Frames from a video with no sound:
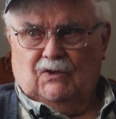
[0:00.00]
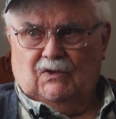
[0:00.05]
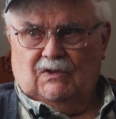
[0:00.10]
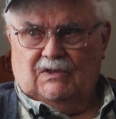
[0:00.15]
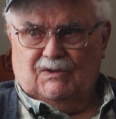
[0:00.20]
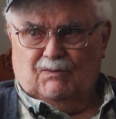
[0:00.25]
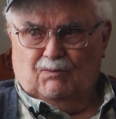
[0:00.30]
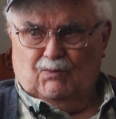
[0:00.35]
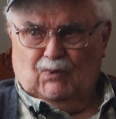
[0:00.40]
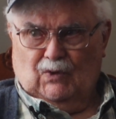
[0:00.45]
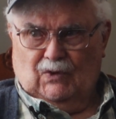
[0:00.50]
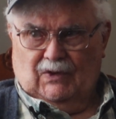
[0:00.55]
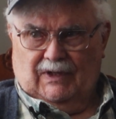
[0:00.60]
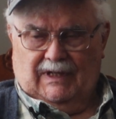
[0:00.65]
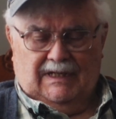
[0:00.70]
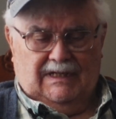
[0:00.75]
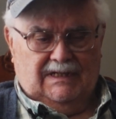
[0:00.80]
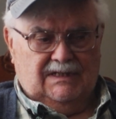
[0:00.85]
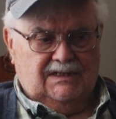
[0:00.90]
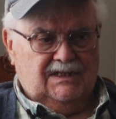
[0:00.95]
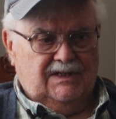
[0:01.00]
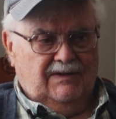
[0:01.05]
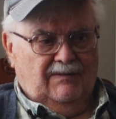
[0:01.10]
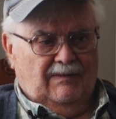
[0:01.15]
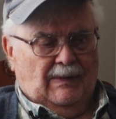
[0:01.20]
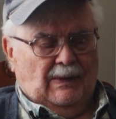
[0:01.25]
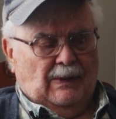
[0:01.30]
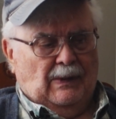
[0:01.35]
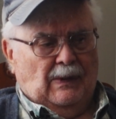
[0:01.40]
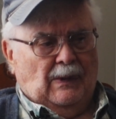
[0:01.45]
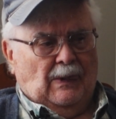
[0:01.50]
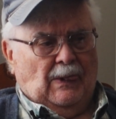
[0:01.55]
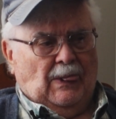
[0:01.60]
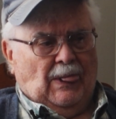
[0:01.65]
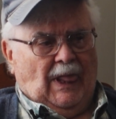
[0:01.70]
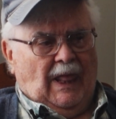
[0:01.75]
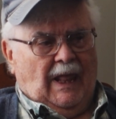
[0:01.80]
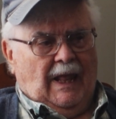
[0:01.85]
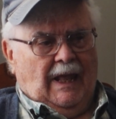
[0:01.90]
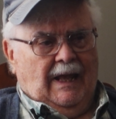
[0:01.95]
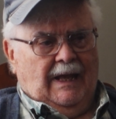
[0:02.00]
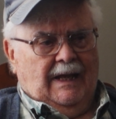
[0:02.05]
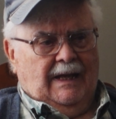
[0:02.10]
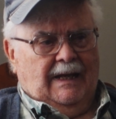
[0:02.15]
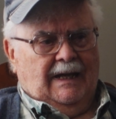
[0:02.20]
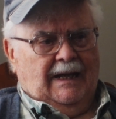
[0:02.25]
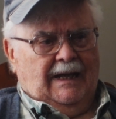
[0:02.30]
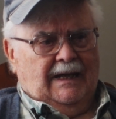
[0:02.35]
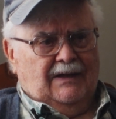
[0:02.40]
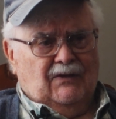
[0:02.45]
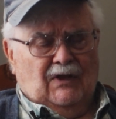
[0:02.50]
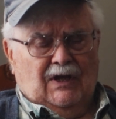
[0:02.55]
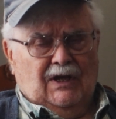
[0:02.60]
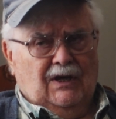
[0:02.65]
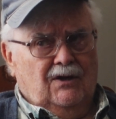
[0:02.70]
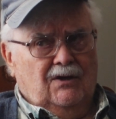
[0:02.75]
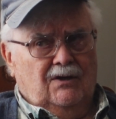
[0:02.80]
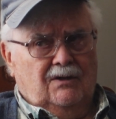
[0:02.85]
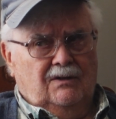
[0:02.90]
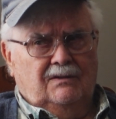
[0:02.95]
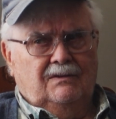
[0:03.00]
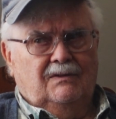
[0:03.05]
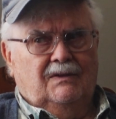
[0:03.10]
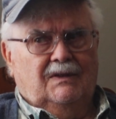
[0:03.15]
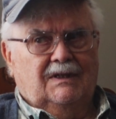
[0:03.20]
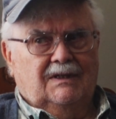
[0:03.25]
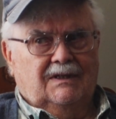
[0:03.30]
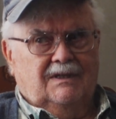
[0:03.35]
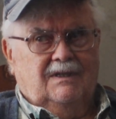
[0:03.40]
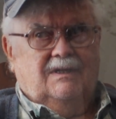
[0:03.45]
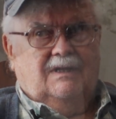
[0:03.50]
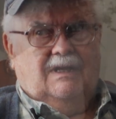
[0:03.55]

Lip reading: to his employees. And they all